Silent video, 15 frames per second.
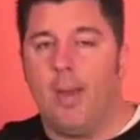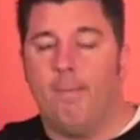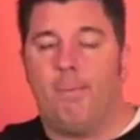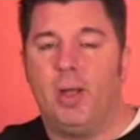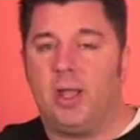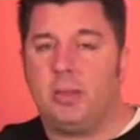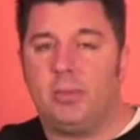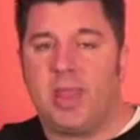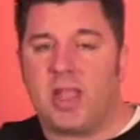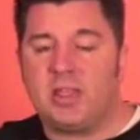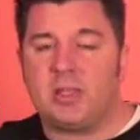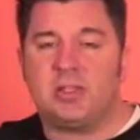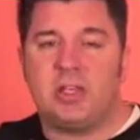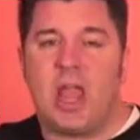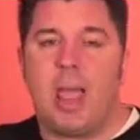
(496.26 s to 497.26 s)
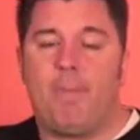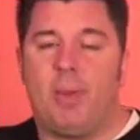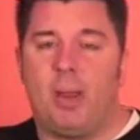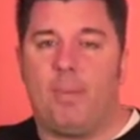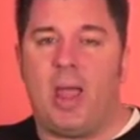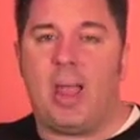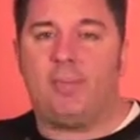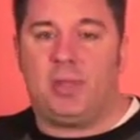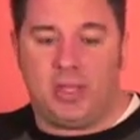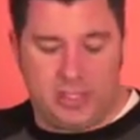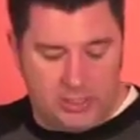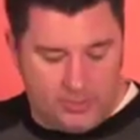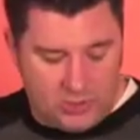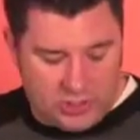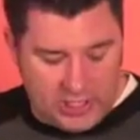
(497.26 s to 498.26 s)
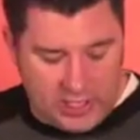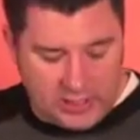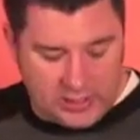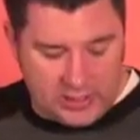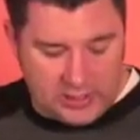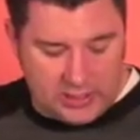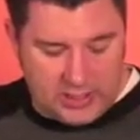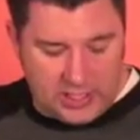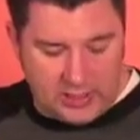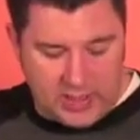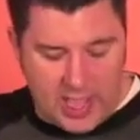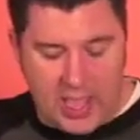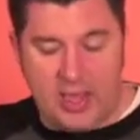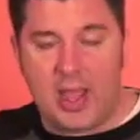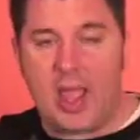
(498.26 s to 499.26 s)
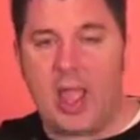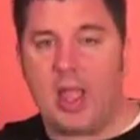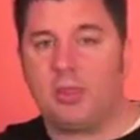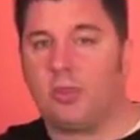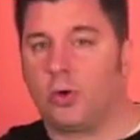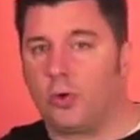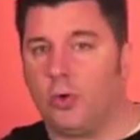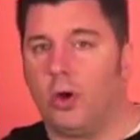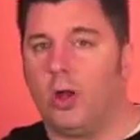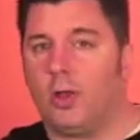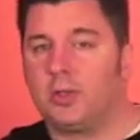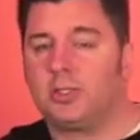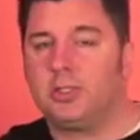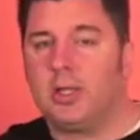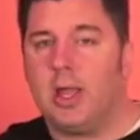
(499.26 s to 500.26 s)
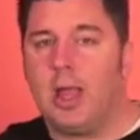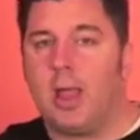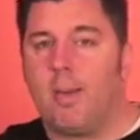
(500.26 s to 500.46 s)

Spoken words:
But that doesn't happen at baptism. Jesus did that at the cross.